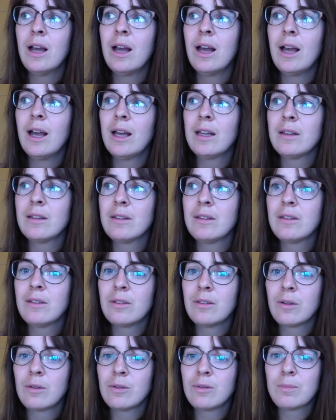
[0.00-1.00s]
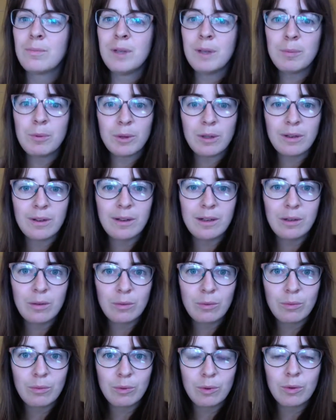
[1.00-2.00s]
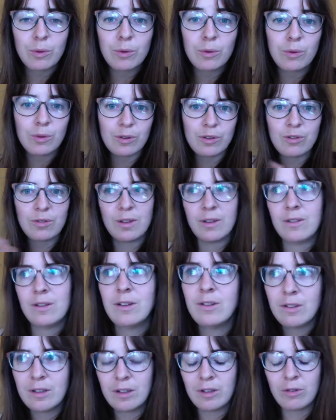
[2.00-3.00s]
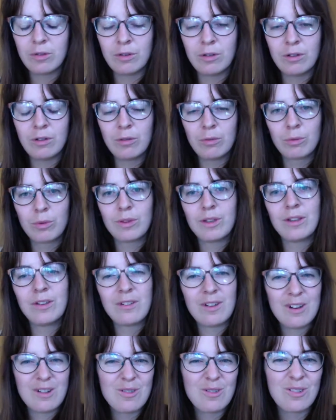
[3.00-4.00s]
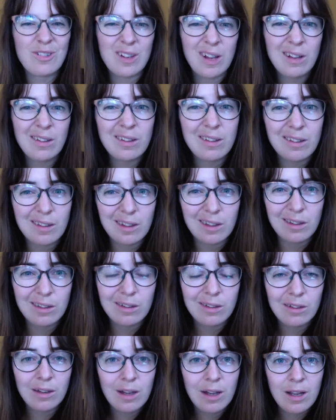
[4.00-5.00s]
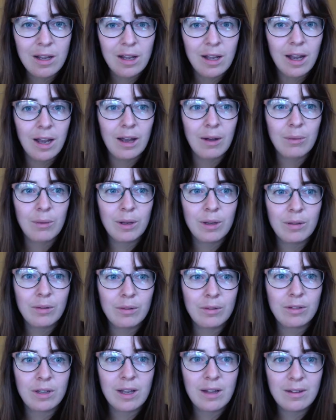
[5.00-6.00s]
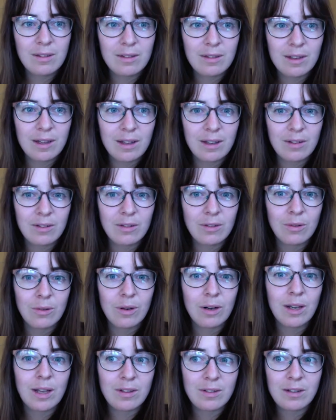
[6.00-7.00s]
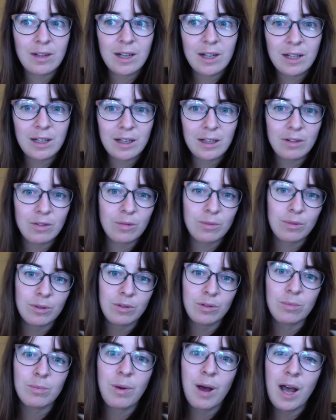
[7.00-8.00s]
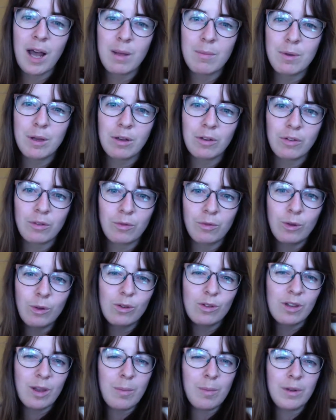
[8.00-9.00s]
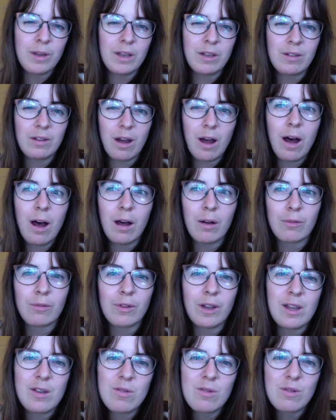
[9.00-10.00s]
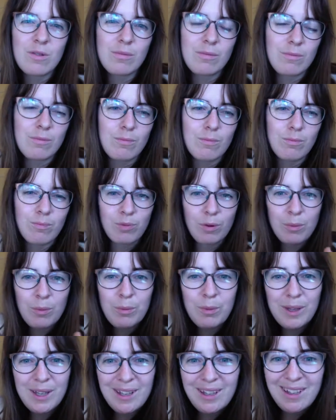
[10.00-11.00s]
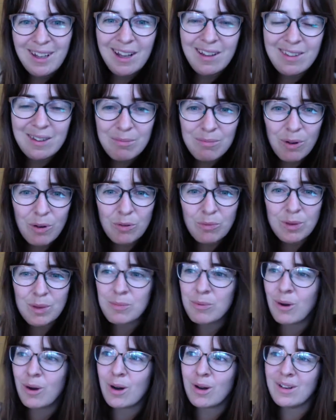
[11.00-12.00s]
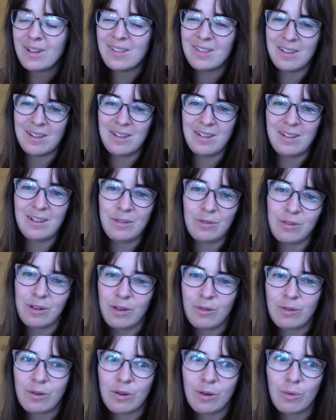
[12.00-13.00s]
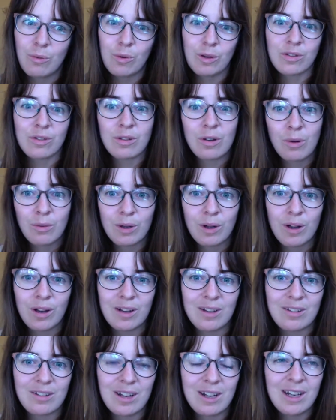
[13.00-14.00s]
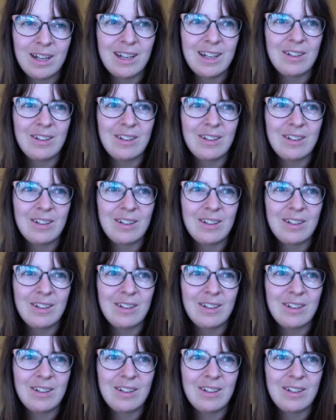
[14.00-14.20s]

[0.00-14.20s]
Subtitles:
And those people in the new world, or transitioning to the new world, they start to sense this. And when you sense that, you're less likely to want to buy because you feel something is off. And you probably, I think most people aren't sensitive enough to know what's going on exactly.